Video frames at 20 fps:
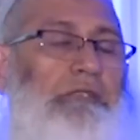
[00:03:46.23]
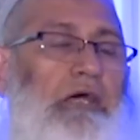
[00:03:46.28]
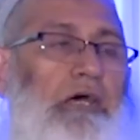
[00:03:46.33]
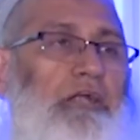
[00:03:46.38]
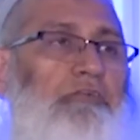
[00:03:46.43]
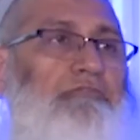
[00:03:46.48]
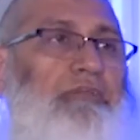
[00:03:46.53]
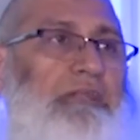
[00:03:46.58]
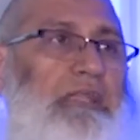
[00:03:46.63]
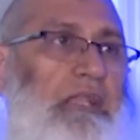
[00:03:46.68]

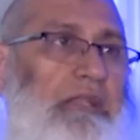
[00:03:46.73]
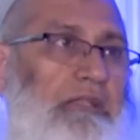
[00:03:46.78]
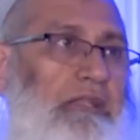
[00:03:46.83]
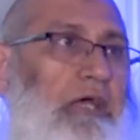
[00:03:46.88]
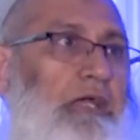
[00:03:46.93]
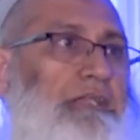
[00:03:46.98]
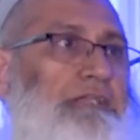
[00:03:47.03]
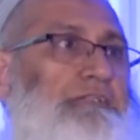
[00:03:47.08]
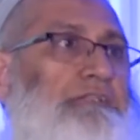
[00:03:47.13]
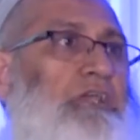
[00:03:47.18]
are
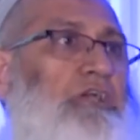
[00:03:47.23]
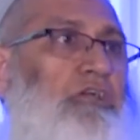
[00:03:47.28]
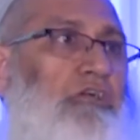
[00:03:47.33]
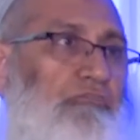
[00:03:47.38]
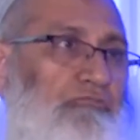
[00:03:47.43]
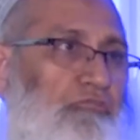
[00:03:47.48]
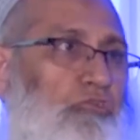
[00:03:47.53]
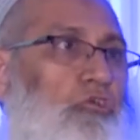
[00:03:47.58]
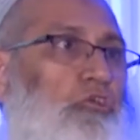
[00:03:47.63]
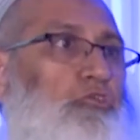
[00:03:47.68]
recognized
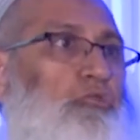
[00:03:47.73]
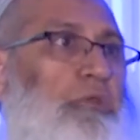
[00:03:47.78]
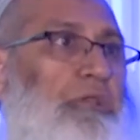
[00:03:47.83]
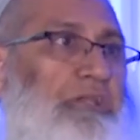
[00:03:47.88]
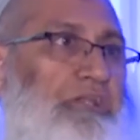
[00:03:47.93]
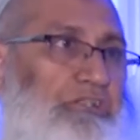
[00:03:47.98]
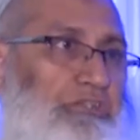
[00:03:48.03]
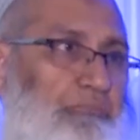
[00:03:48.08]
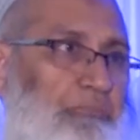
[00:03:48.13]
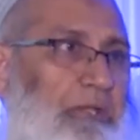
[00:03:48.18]
for
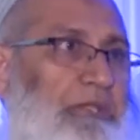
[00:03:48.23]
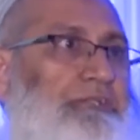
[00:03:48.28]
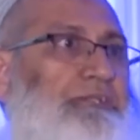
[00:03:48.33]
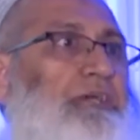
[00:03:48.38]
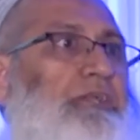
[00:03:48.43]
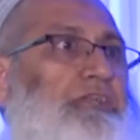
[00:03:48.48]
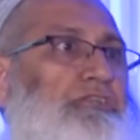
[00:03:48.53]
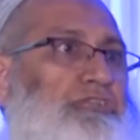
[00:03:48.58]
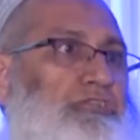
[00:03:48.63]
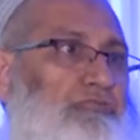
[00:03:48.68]
doing a
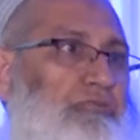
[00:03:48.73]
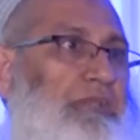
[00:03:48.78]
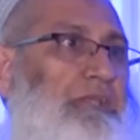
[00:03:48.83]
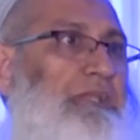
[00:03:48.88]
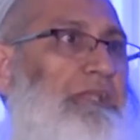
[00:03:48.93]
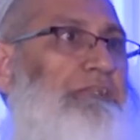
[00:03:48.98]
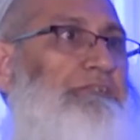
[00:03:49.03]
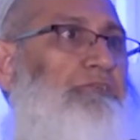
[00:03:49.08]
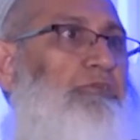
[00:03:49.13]
specialist training.